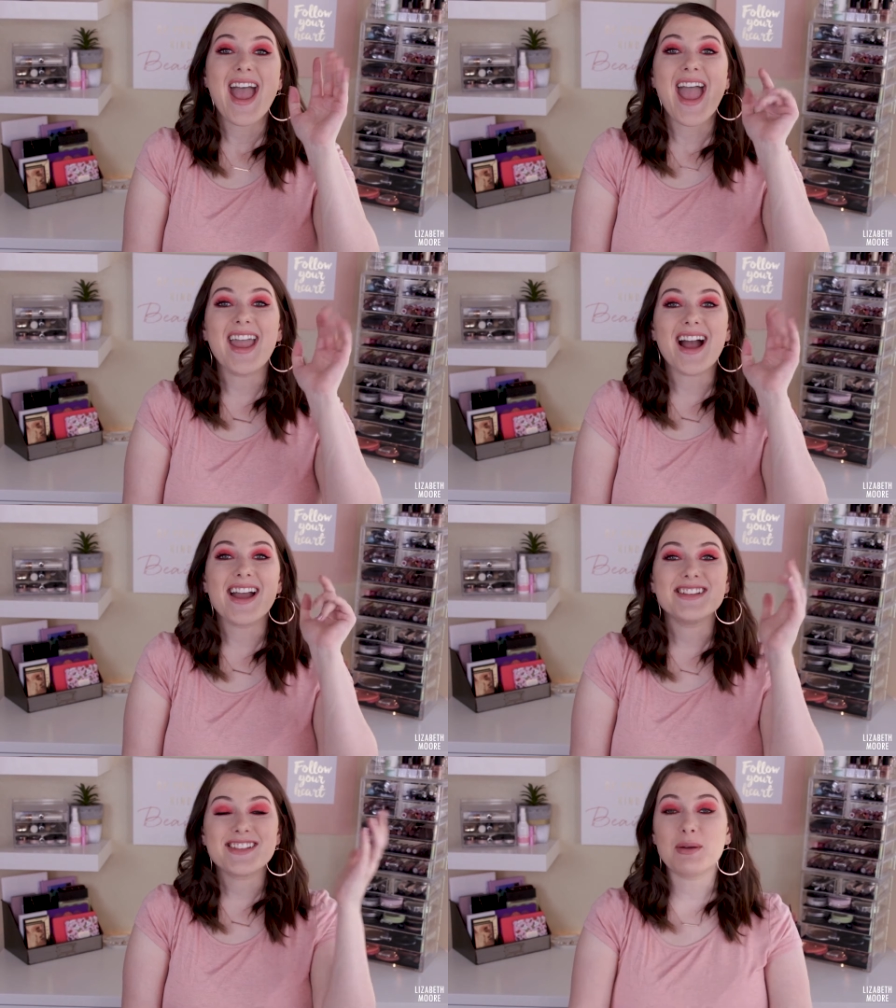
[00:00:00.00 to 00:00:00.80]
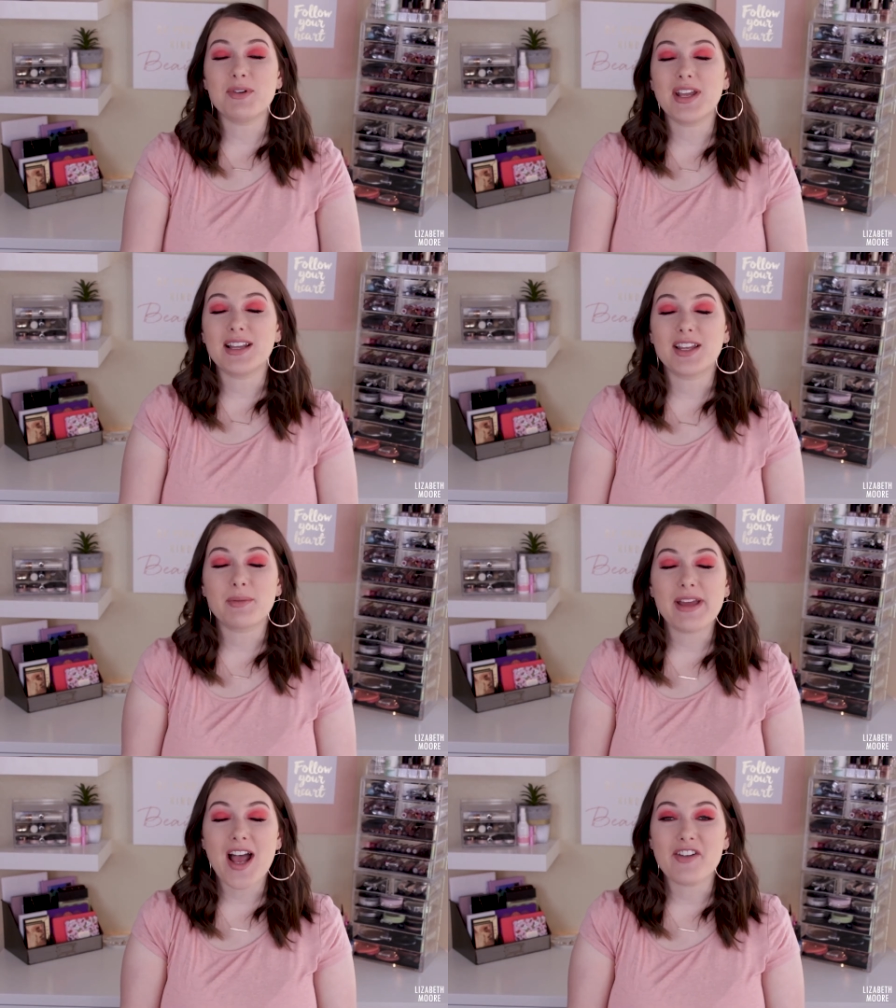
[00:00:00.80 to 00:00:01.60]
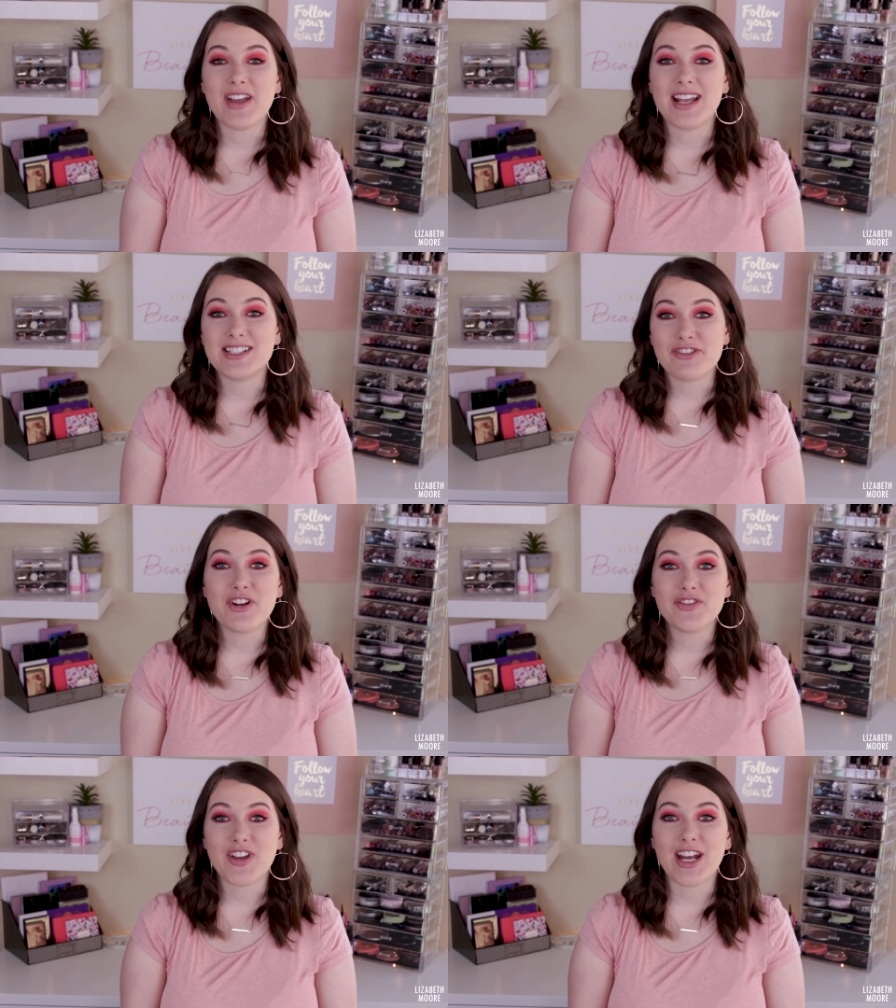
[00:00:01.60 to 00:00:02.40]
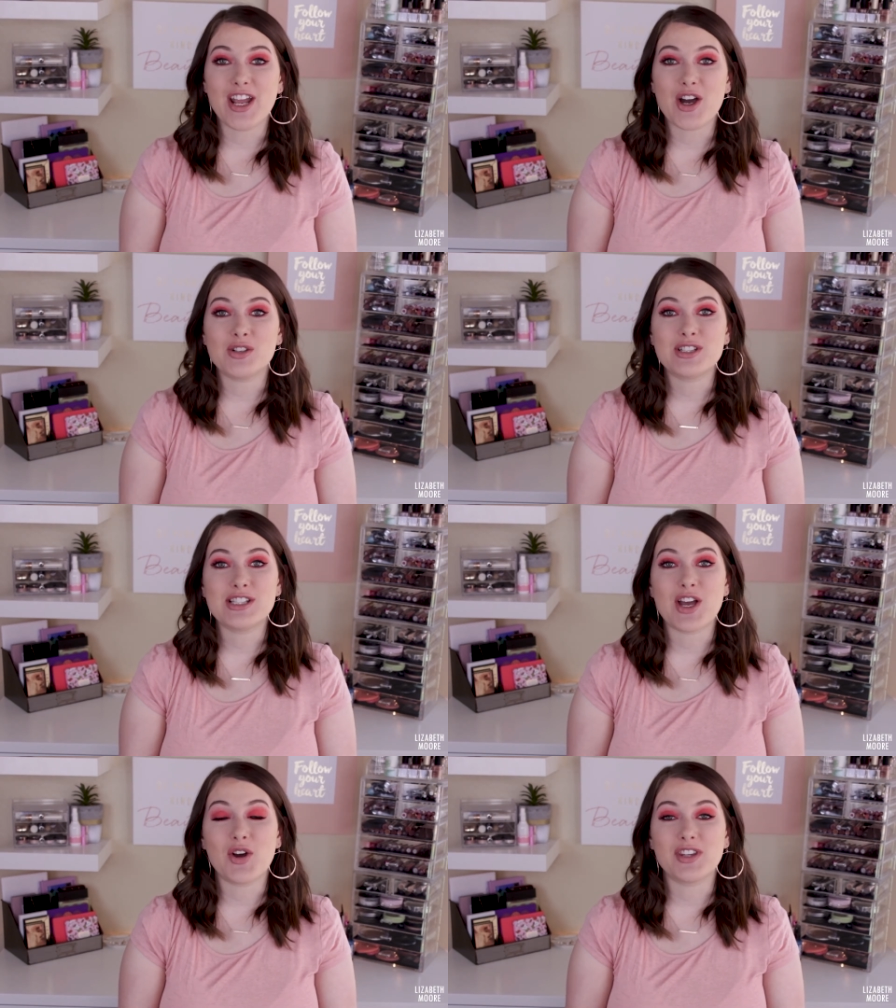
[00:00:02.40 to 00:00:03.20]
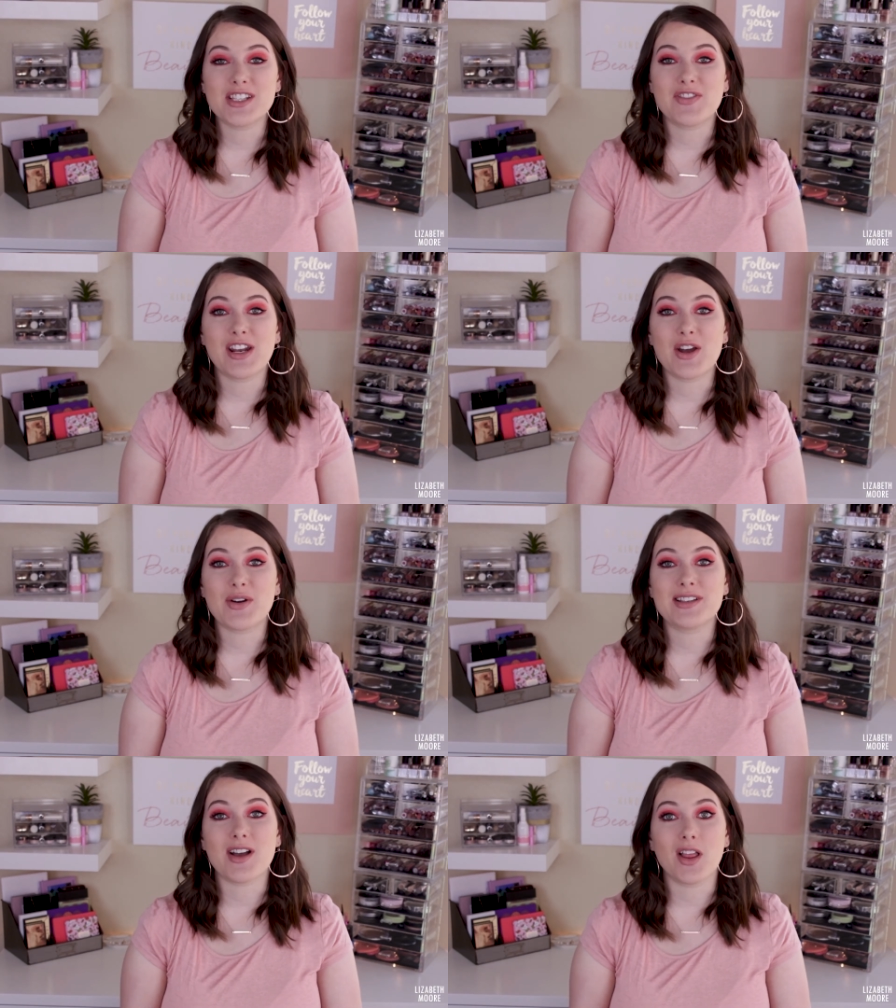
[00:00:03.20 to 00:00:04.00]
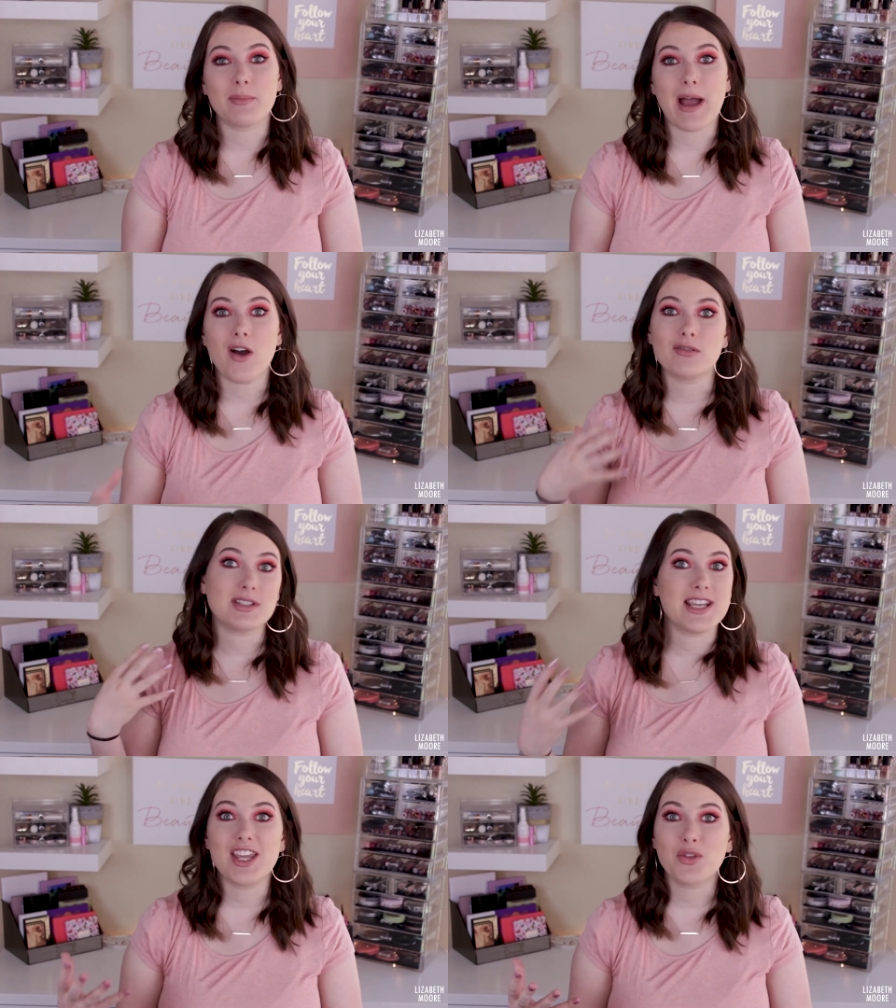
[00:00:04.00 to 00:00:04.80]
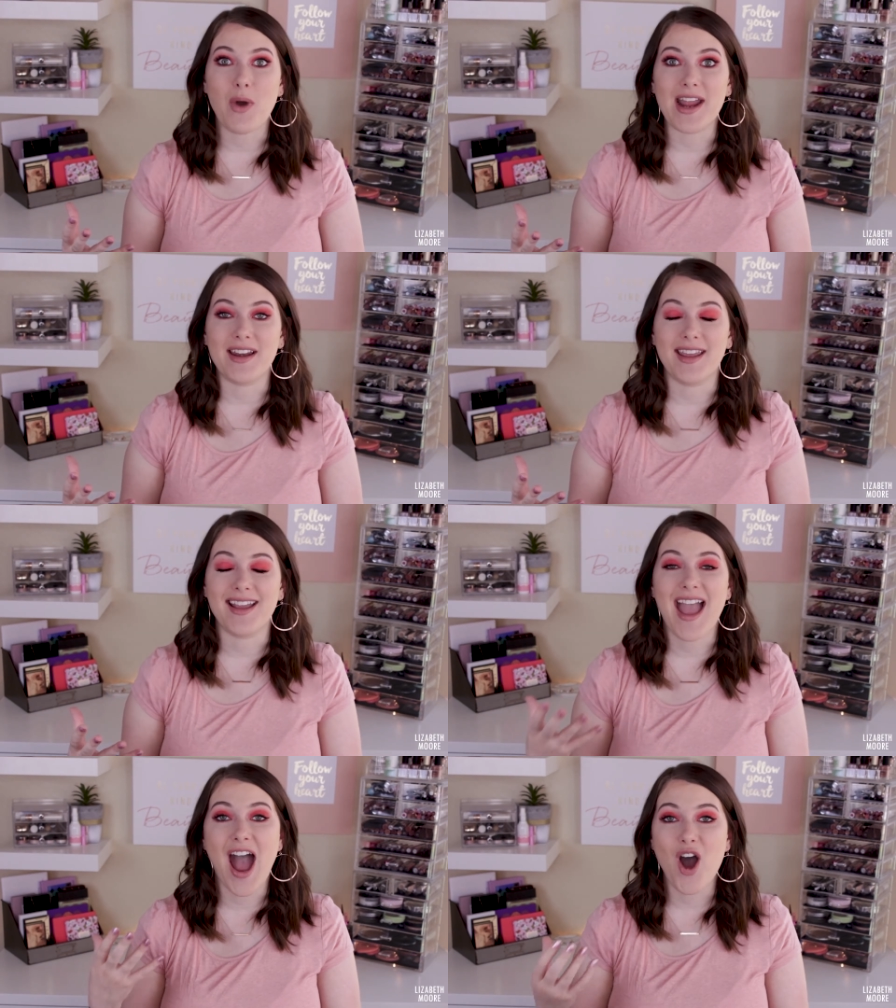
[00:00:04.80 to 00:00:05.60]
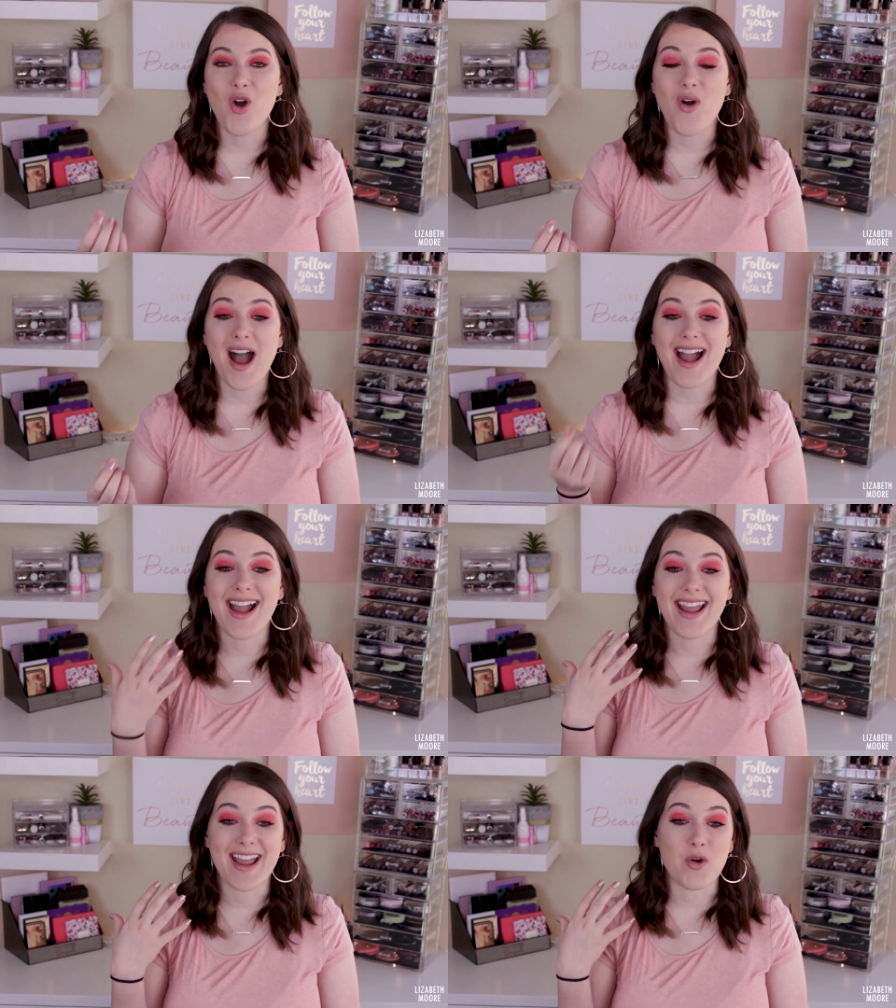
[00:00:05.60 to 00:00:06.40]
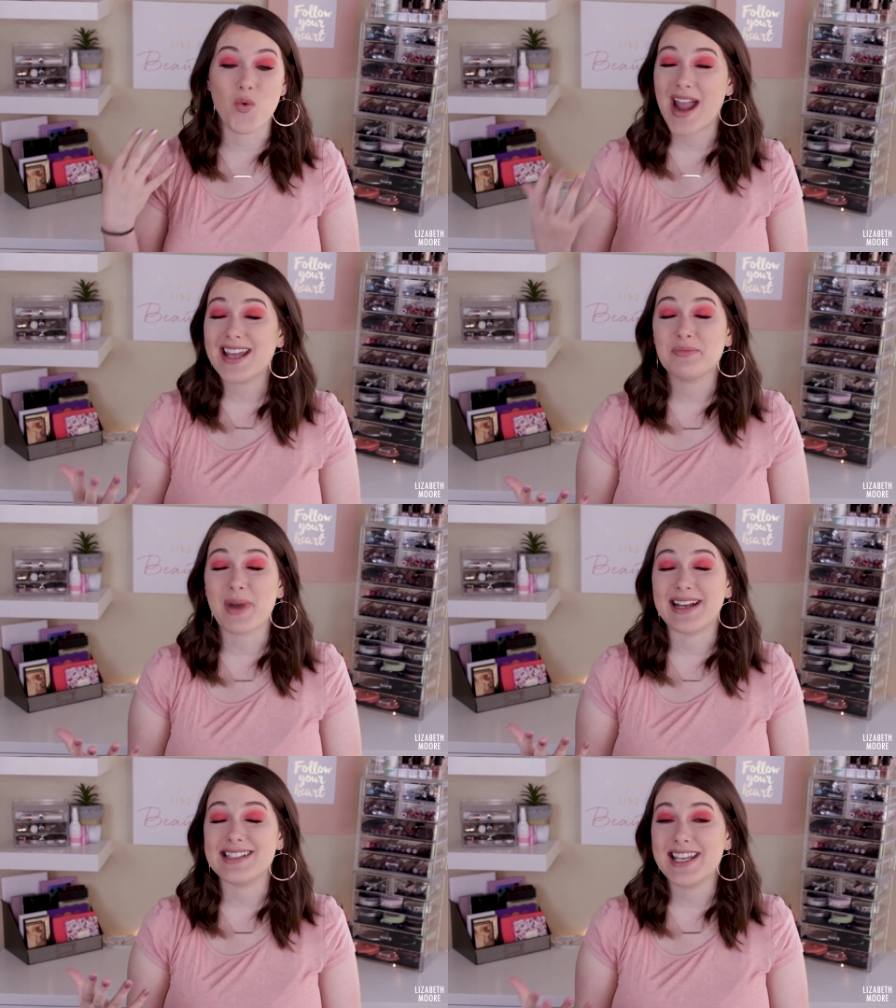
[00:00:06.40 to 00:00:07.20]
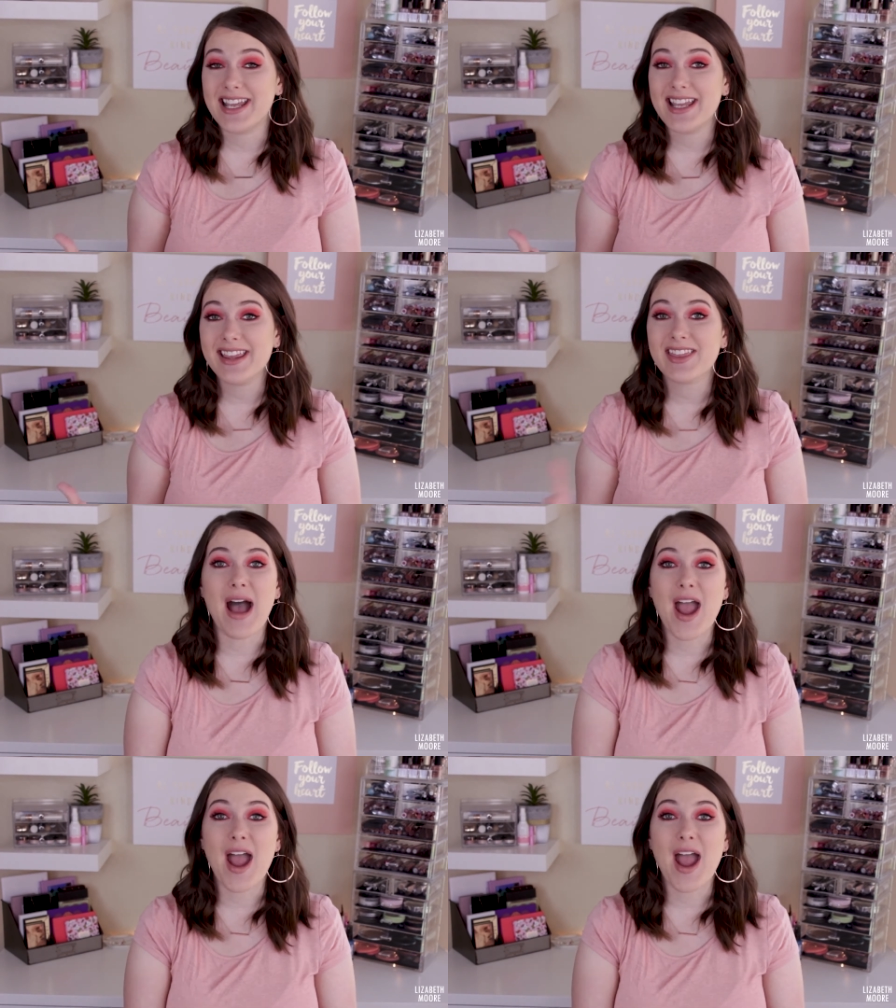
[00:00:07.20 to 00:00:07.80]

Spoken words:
Hey guys, so I'm doing a little bit of a different video. So this video is all about teeth whitening, how I whiten my teeth.